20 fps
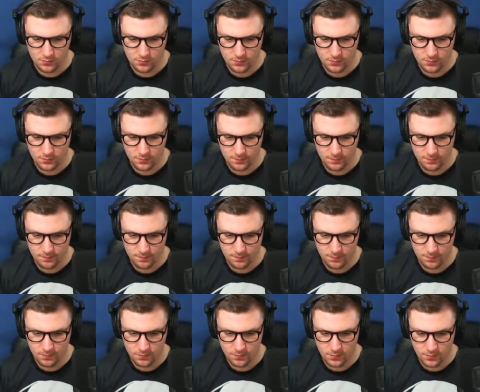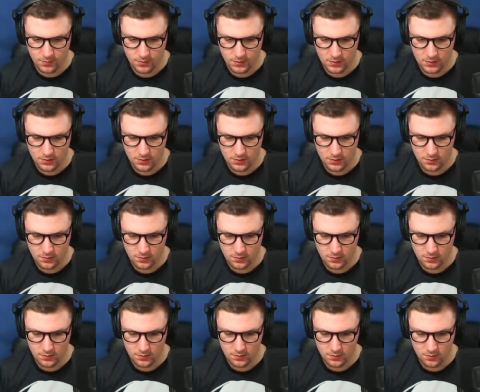
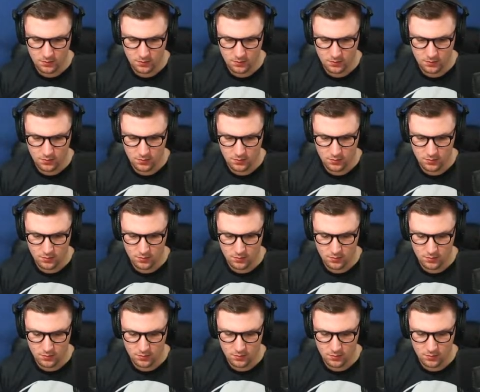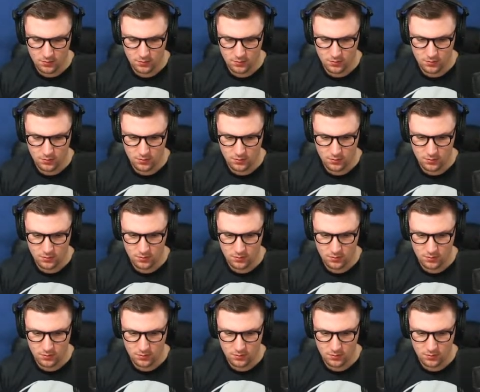(silence)